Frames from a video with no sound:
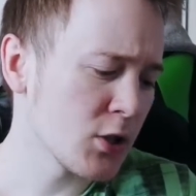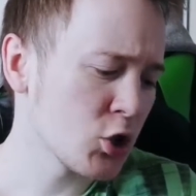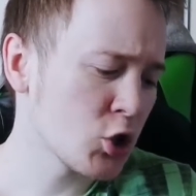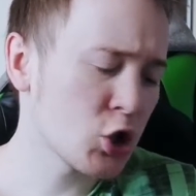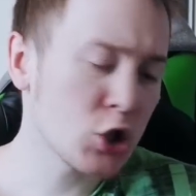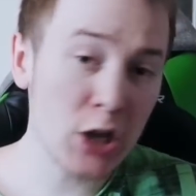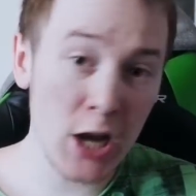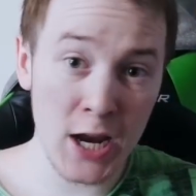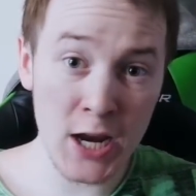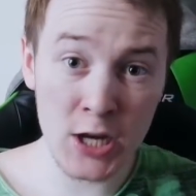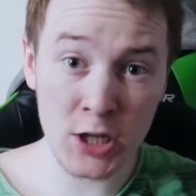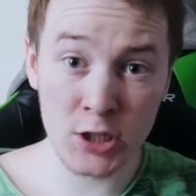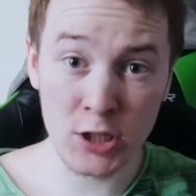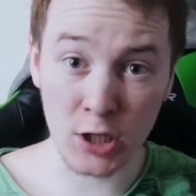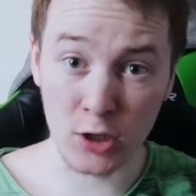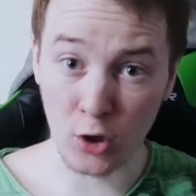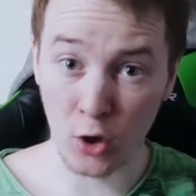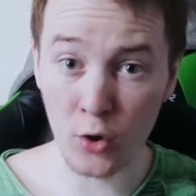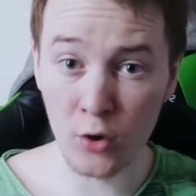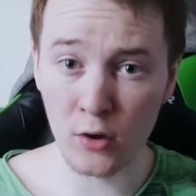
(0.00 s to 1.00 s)
change
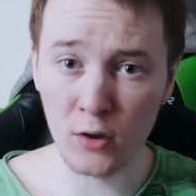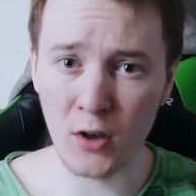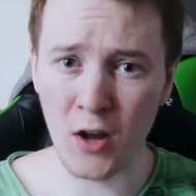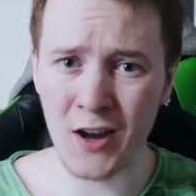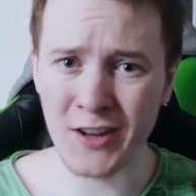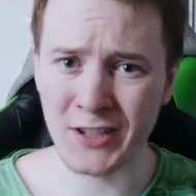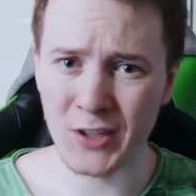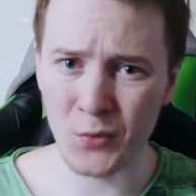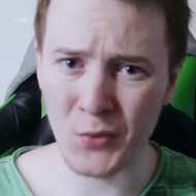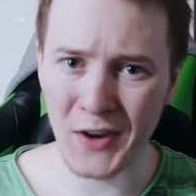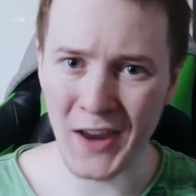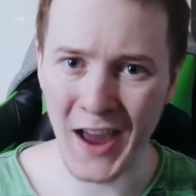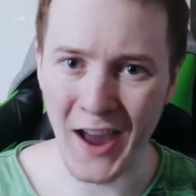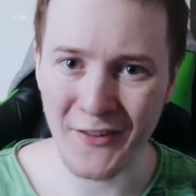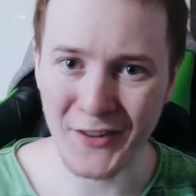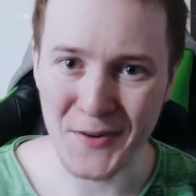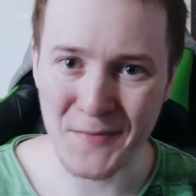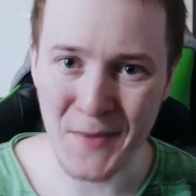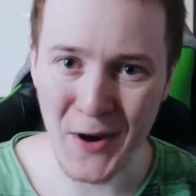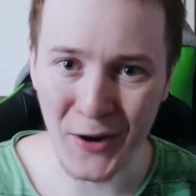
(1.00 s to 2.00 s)
the current laws that we
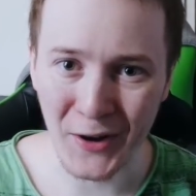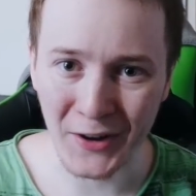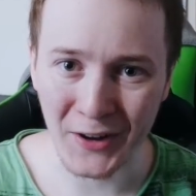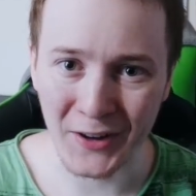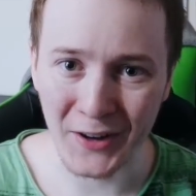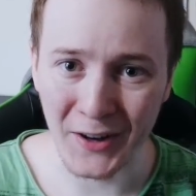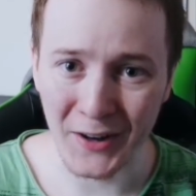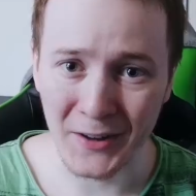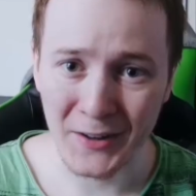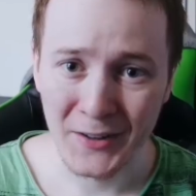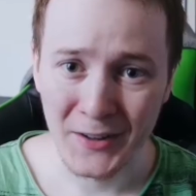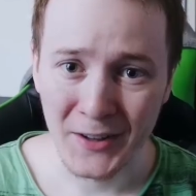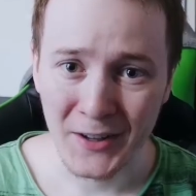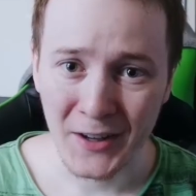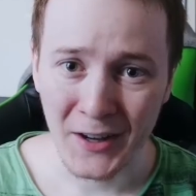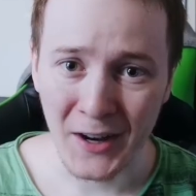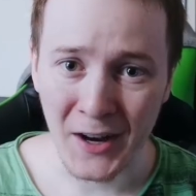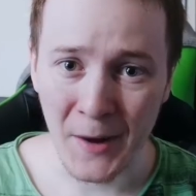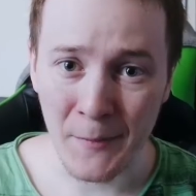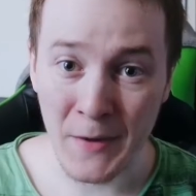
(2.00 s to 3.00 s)
have in America?
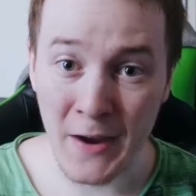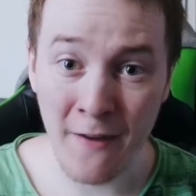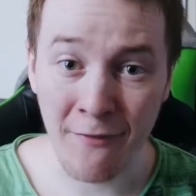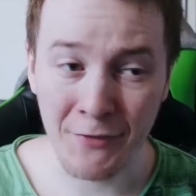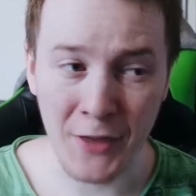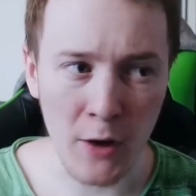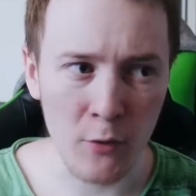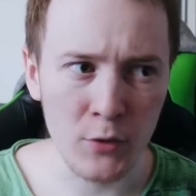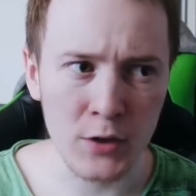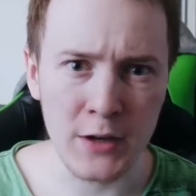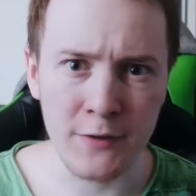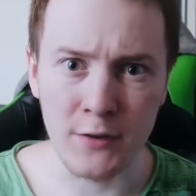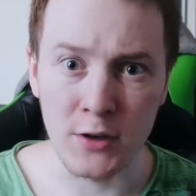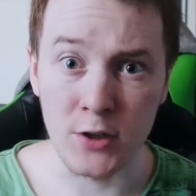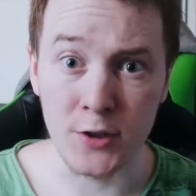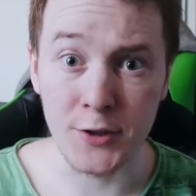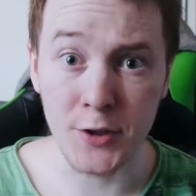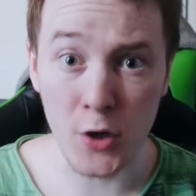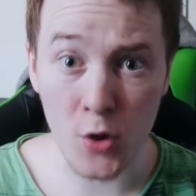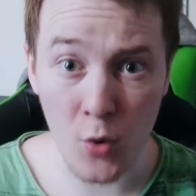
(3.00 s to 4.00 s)
Um, if that would
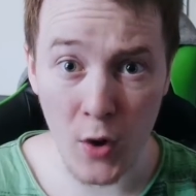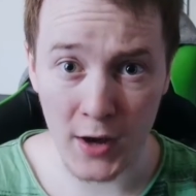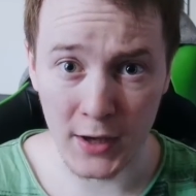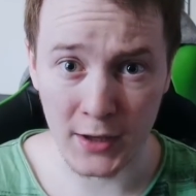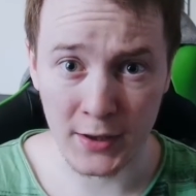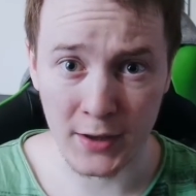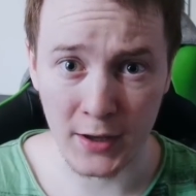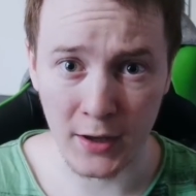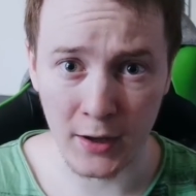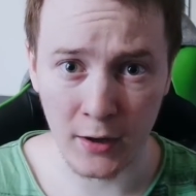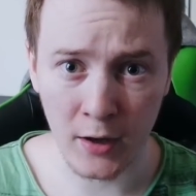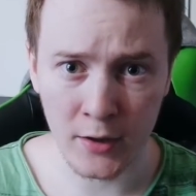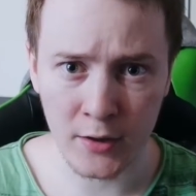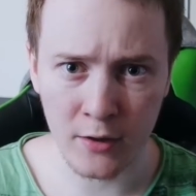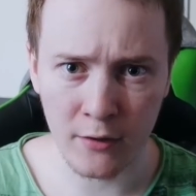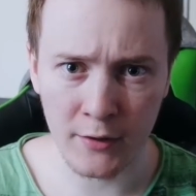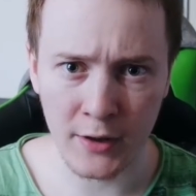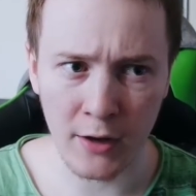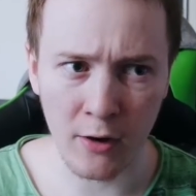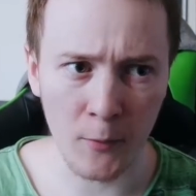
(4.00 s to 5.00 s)
even do anything,
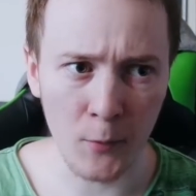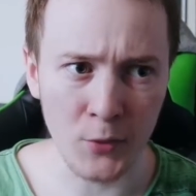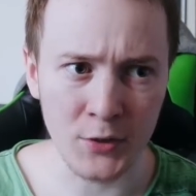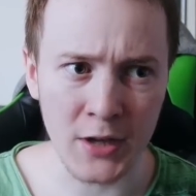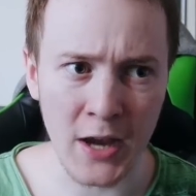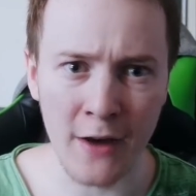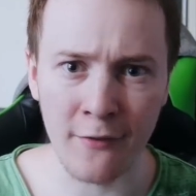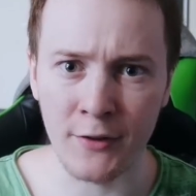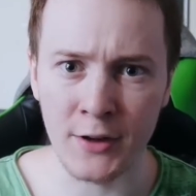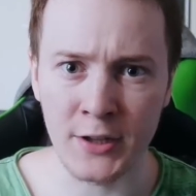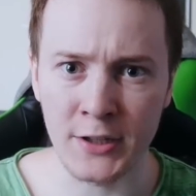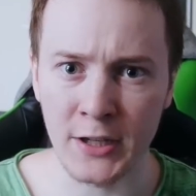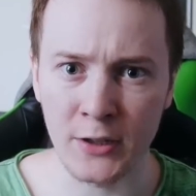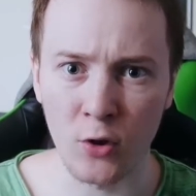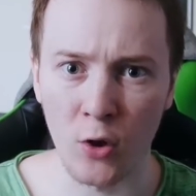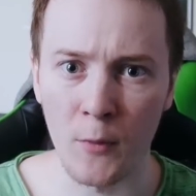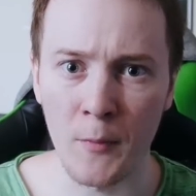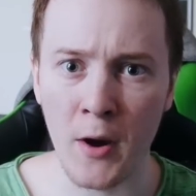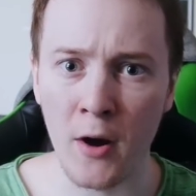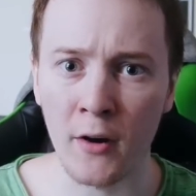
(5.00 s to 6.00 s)
considering that almost every
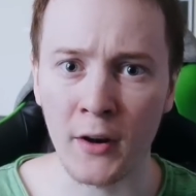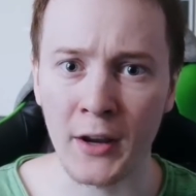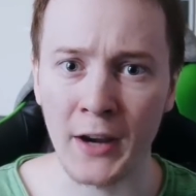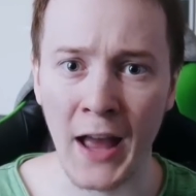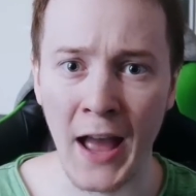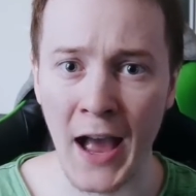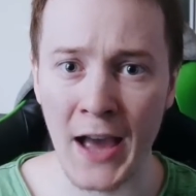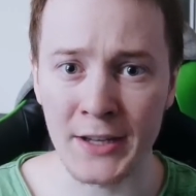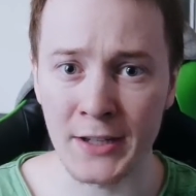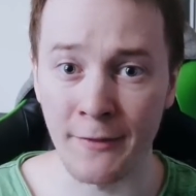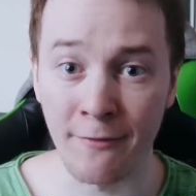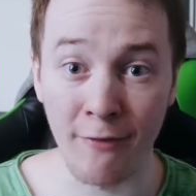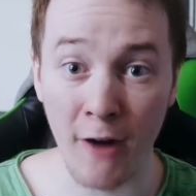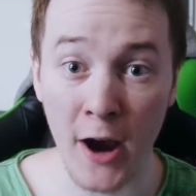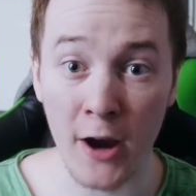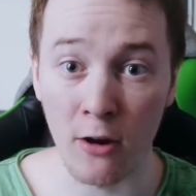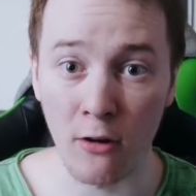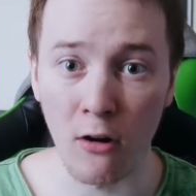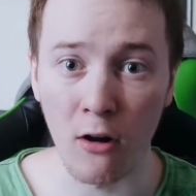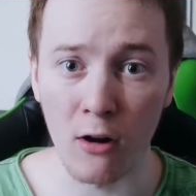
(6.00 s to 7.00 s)
single American has a
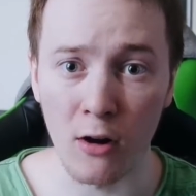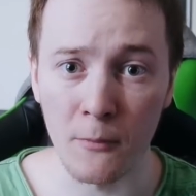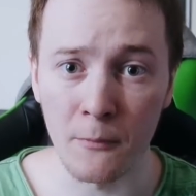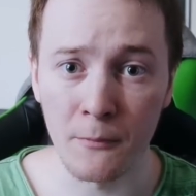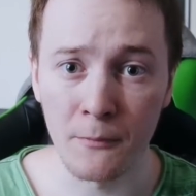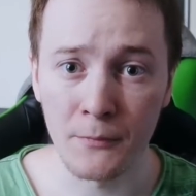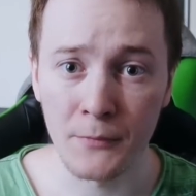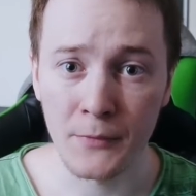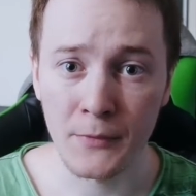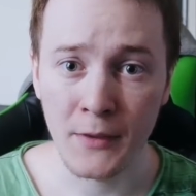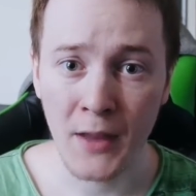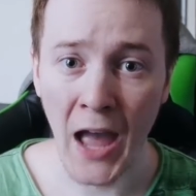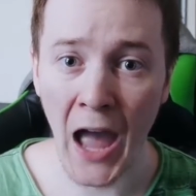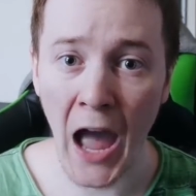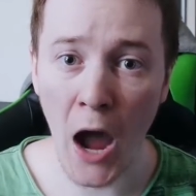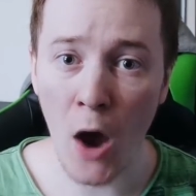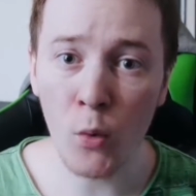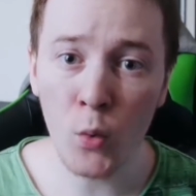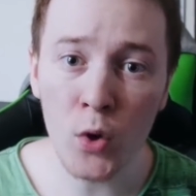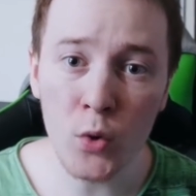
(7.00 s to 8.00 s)
firearm,
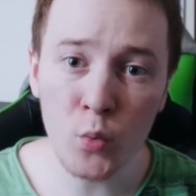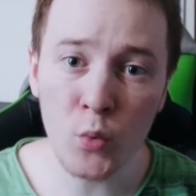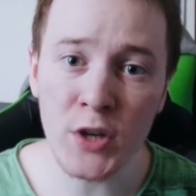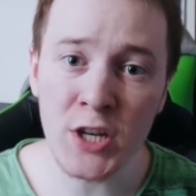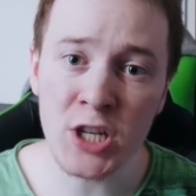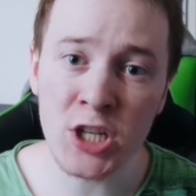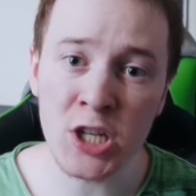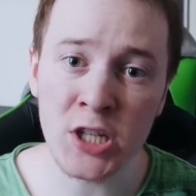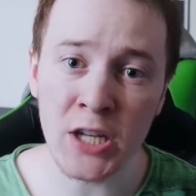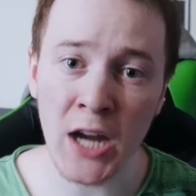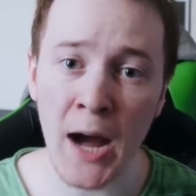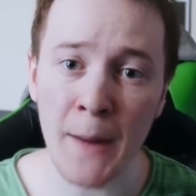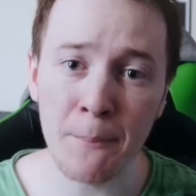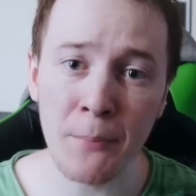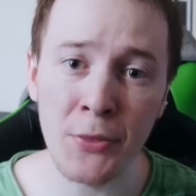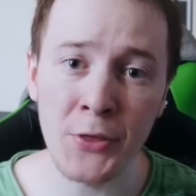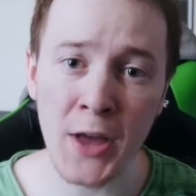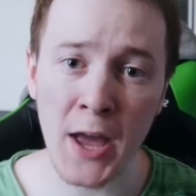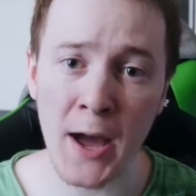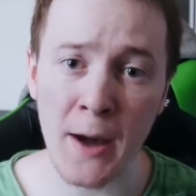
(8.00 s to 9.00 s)
how would we
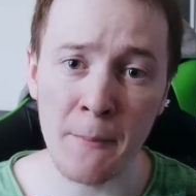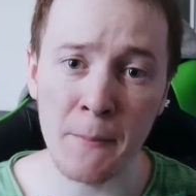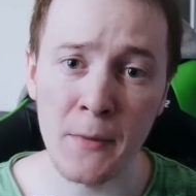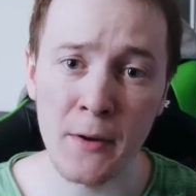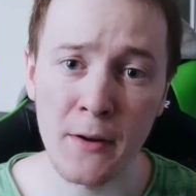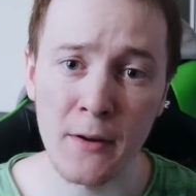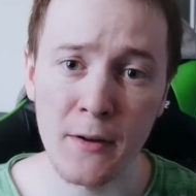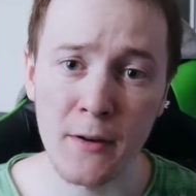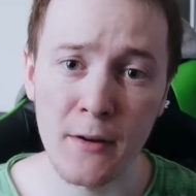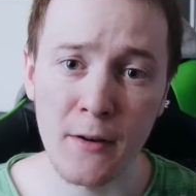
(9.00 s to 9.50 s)
stop them?